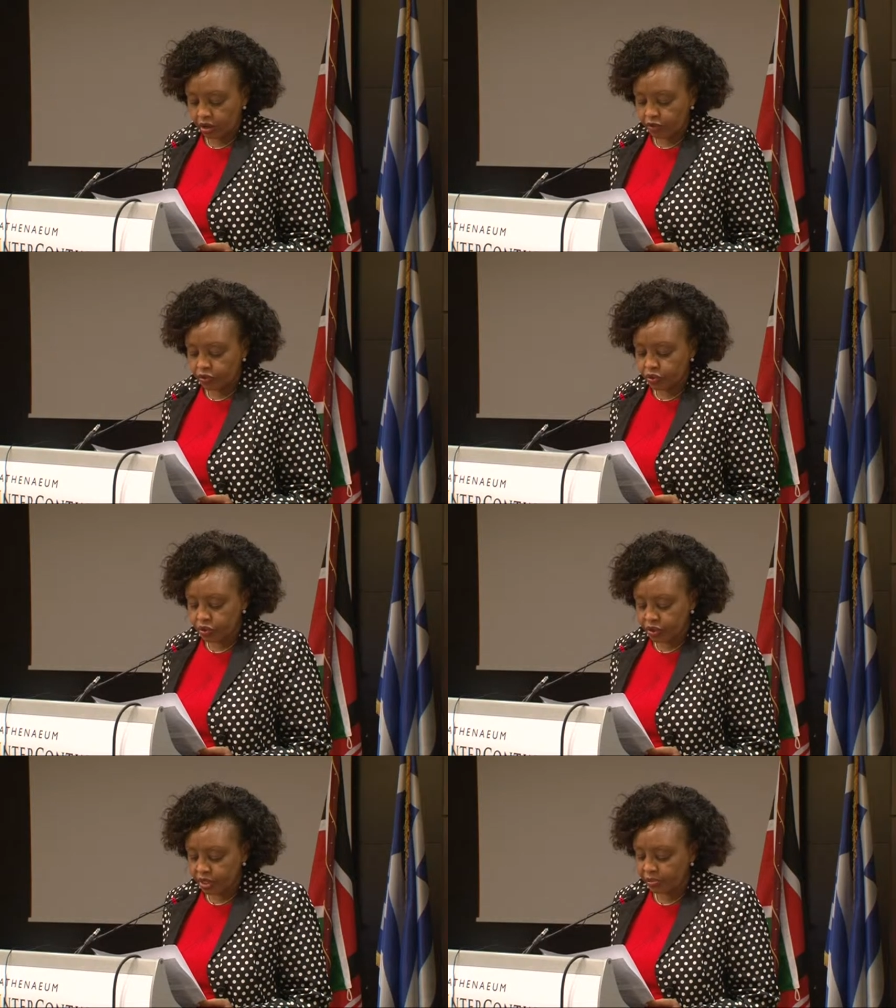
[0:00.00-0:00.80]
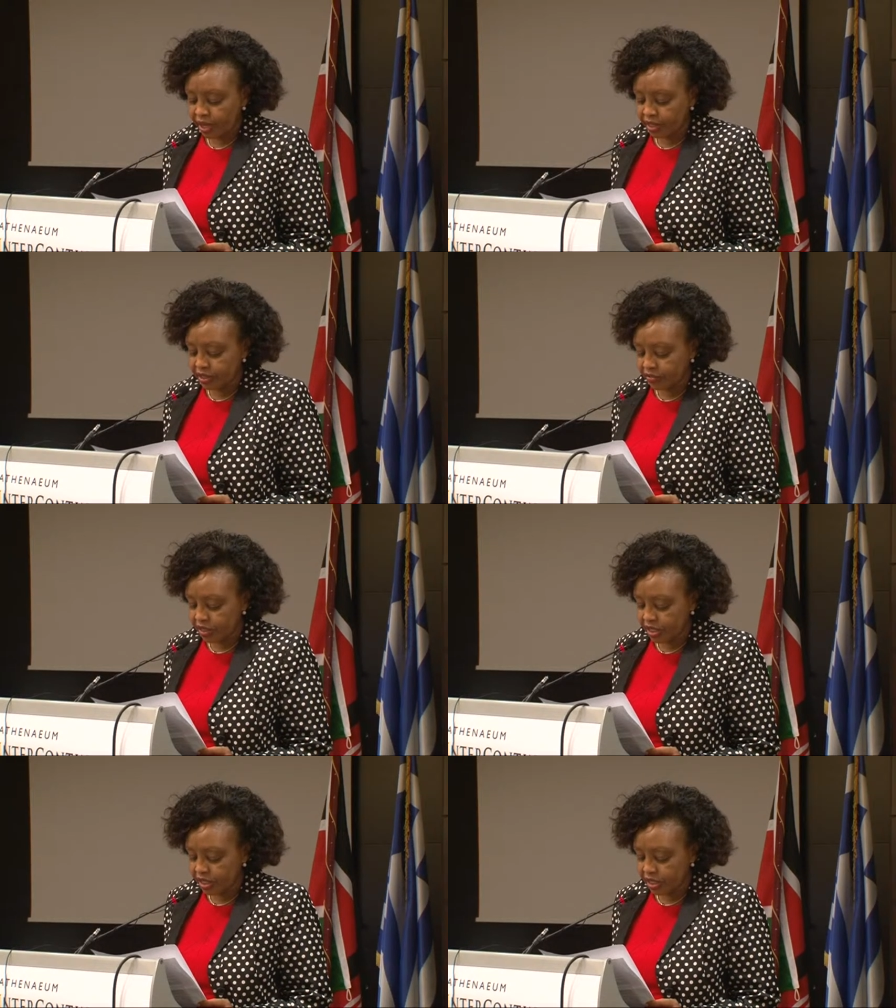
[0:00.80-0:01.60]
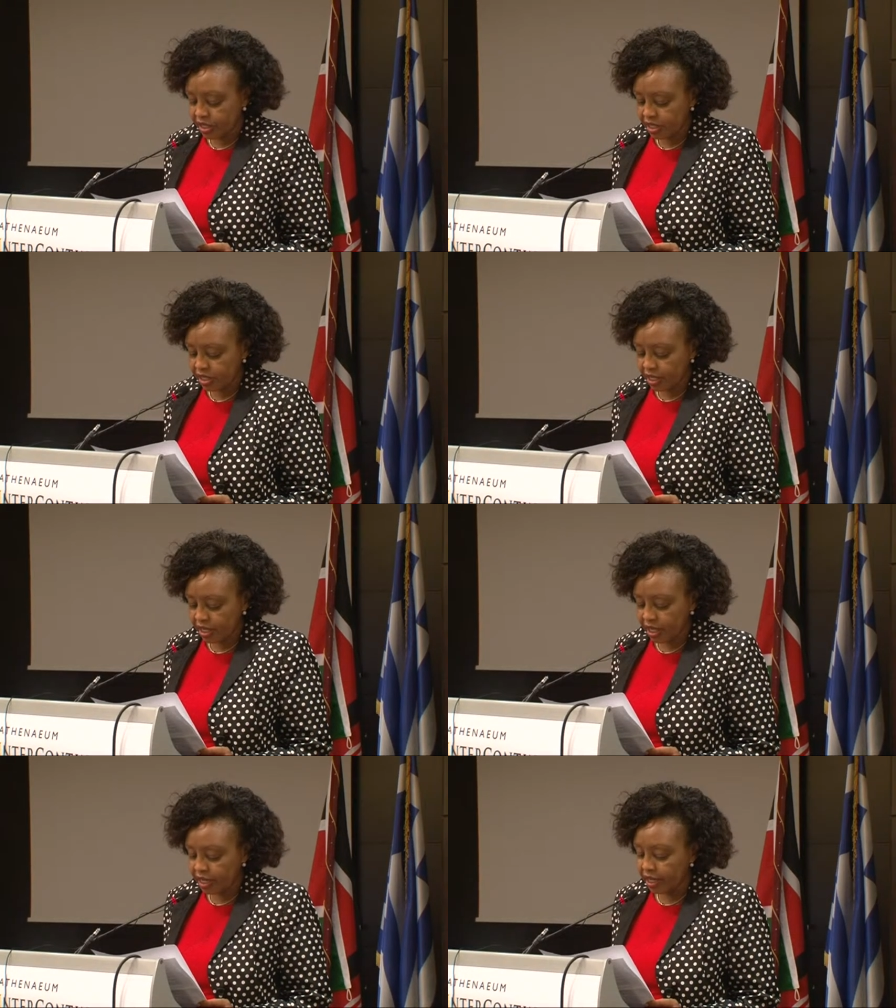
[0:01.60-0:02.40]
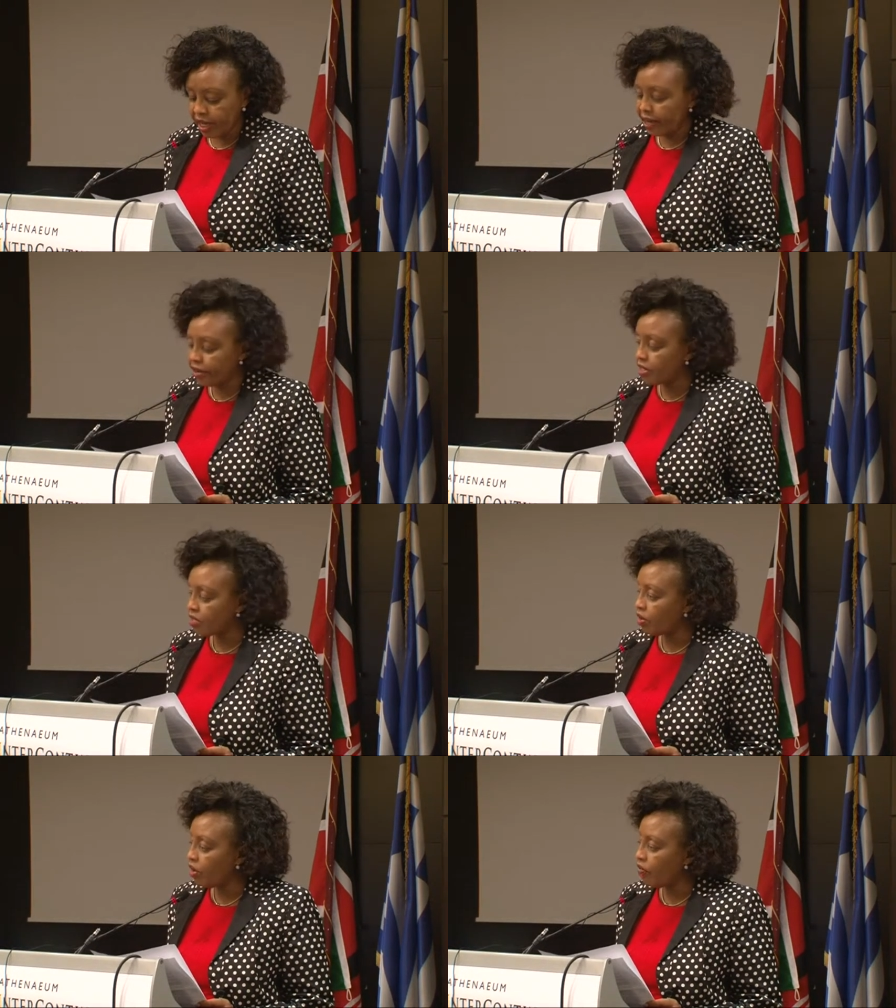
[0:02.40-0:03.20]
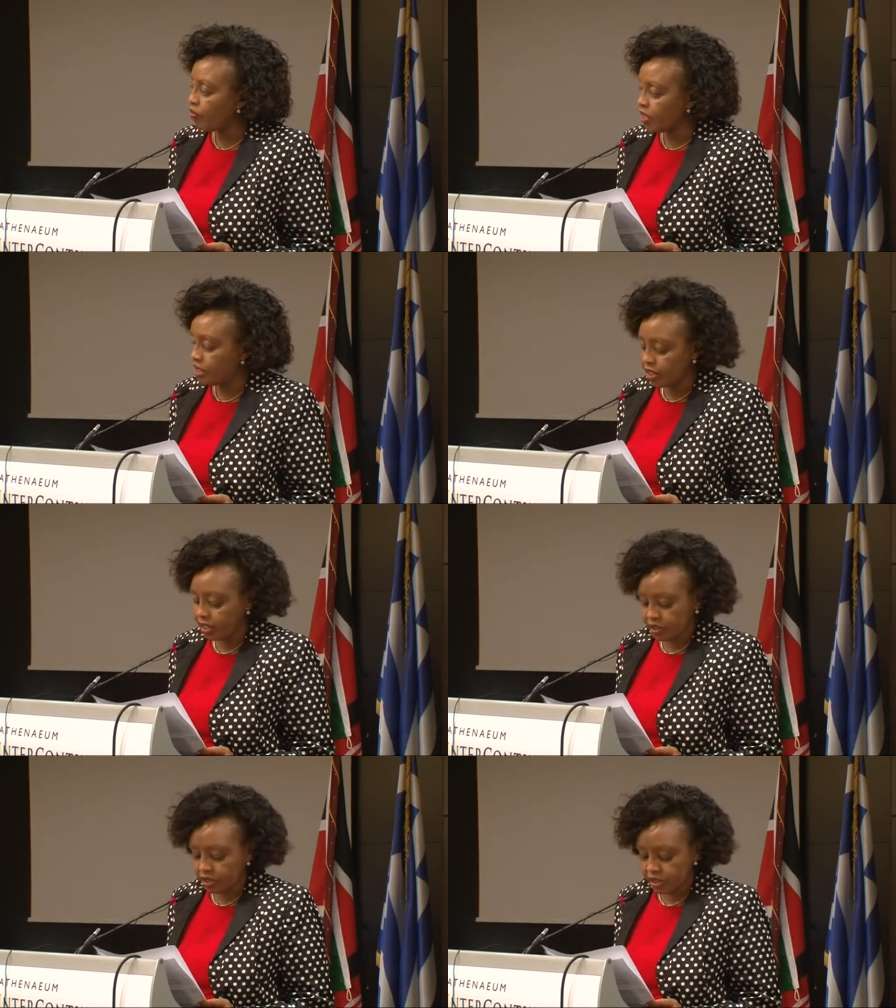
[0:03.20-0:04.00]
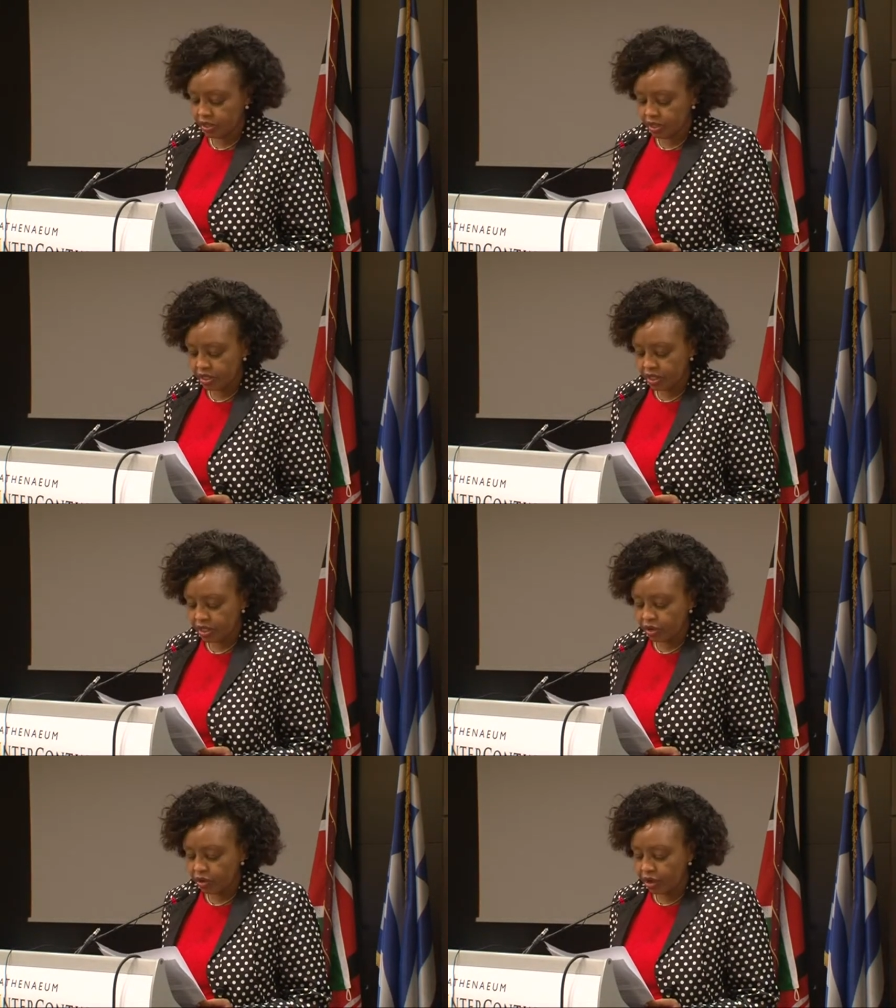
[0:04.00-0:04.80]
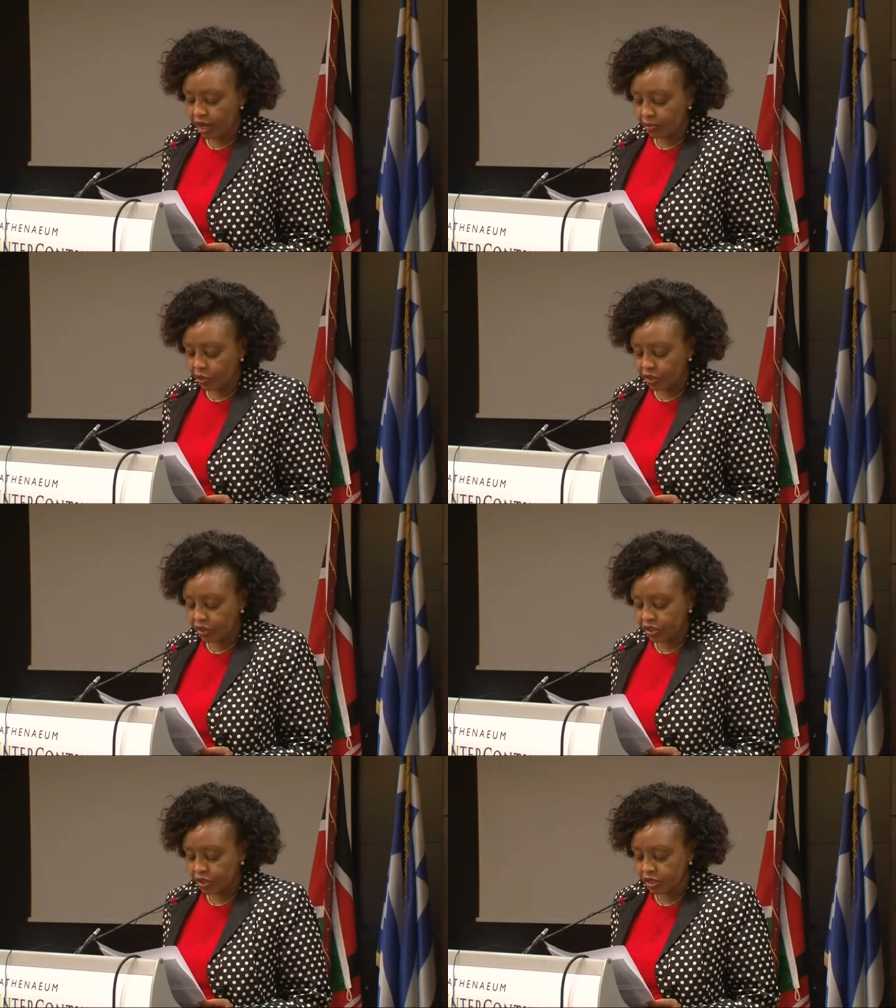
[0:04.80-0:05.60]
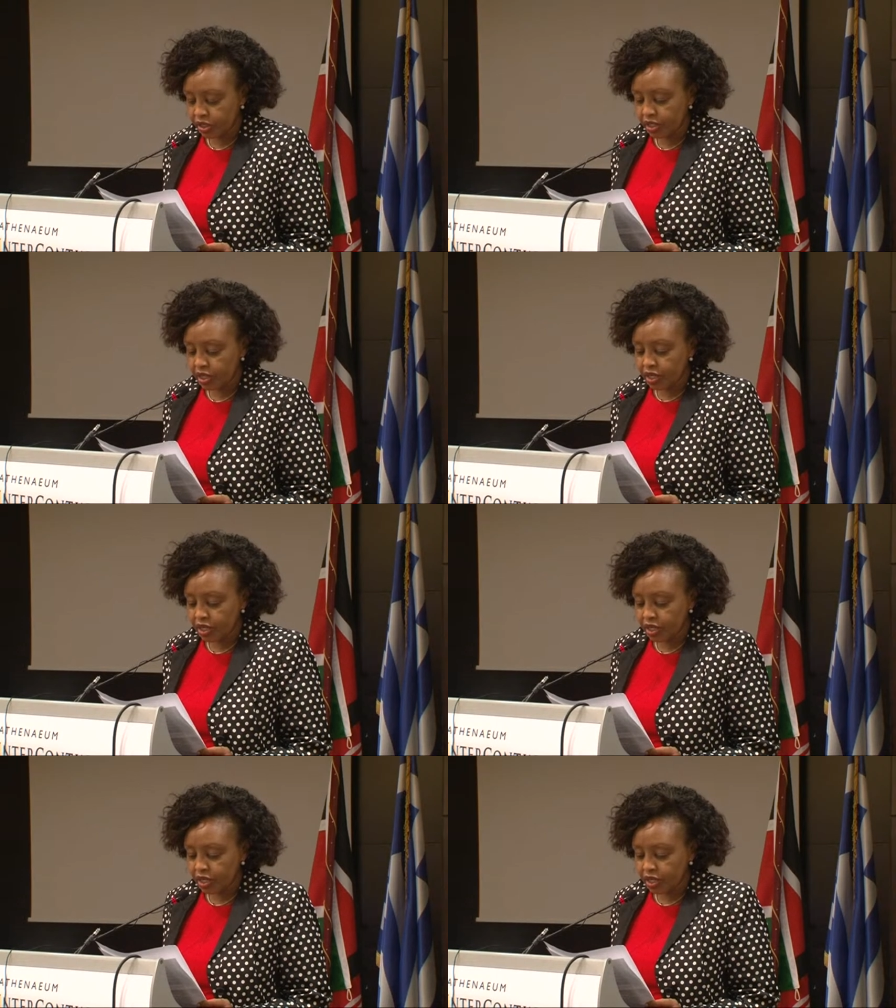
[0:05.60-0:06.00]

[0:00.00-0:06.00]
of tourism activities in areas of visitations, collaborations,